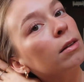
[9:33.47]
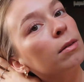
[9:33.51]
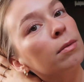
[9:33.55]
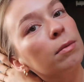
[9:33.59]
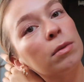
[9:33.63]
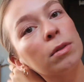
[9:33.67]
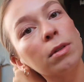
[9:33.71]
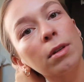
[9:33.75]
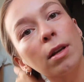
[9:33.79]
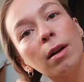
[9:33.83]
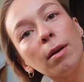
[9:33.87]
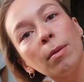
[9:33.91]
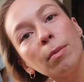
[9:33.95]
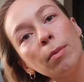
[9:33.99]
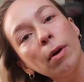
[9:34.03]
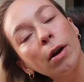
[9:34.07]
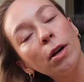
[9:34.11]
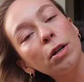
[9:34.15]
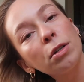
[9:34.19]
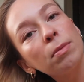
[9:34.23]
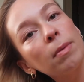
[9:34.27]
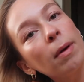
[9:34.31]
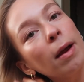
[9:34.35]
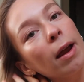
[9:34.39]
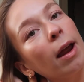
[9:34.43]
I'm just gonna
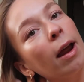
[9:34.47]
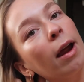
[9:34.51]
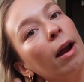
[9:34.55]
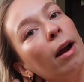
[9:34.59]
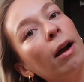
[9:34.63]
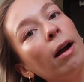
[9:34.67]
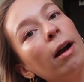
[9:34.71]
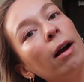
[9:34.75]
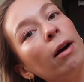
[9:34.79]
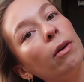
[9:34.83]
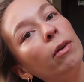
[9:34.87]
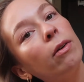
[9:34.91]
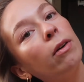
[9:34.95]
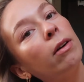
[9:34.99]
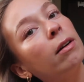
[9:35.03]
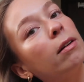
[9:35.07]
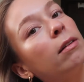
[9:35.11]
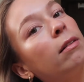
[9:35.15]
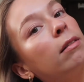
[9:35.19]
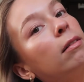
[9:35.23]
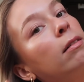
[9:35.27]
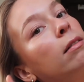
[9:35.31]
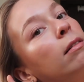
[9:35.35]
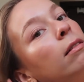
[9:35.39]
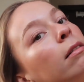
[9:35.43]
brush my hair out,
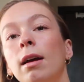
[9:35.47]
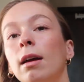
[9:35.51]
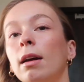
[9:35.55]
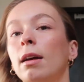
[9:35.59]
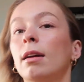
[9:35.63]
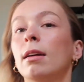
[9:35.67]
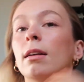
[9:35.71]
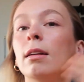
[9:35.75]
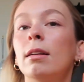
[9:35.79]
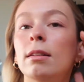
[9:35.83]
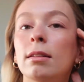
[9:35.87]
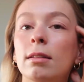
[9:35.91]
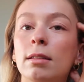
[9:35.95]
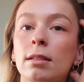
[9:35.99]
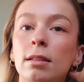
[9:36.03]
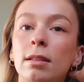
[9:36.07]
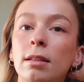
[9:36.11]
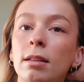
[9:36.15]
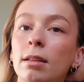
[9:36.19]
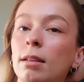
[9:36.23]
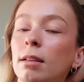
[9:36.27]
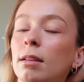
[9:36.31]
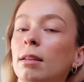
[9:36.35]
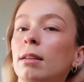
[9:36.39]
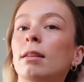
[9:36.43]
and
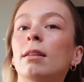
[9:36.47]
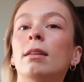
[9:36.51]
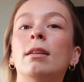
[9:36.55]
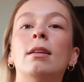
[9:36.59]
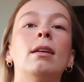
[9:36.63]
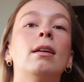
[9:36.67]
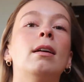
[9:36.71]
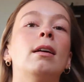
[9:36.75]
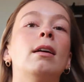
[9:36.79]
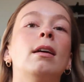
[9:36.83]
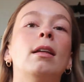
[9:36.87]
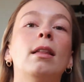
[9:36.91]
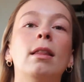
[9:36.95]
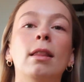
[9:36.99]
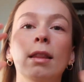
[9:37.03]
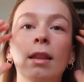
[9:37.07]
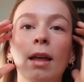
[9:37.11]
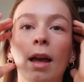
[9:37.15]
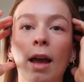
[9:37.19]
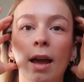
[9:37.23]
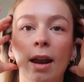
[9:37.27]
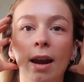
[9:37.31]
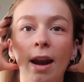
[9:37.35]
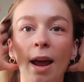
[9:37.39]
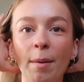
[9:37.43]

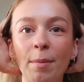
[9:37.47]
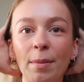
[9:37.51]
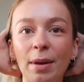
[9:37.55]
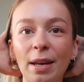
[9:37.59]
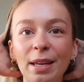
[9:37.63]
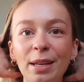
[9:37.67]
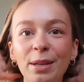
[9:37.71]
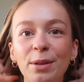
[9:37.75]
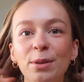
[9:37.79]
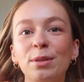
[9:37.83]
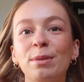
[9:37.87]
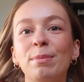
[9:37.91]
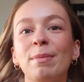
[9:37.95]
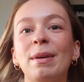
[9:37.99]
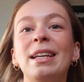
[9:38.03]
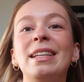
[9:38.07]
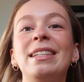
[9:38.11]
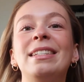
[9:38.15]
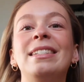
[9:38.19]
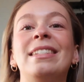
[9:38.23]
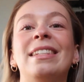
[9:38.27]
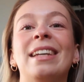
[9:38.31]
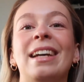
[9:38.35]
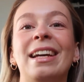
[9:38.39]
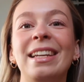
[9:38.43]
then I'm gonna use my
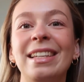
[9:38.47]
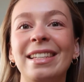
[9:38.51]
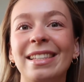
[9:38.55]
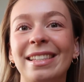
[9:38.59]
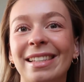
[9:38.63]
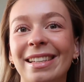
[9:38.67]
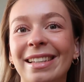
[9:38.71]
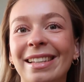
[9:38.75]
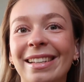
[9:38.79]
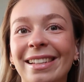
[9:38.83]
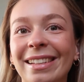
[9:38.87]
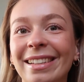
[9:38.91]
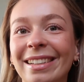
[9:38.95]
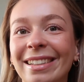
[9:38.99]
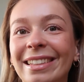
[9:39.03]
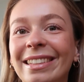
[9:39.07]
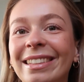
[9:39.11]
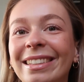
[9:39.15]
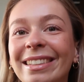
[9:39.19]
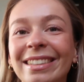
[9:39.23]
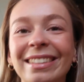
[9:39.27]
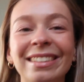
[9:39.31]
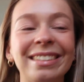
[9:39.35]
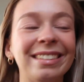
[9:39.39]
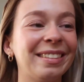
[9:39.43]

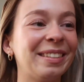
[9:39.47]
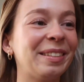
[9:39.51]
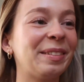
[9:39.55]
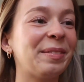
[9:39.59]
Dyson.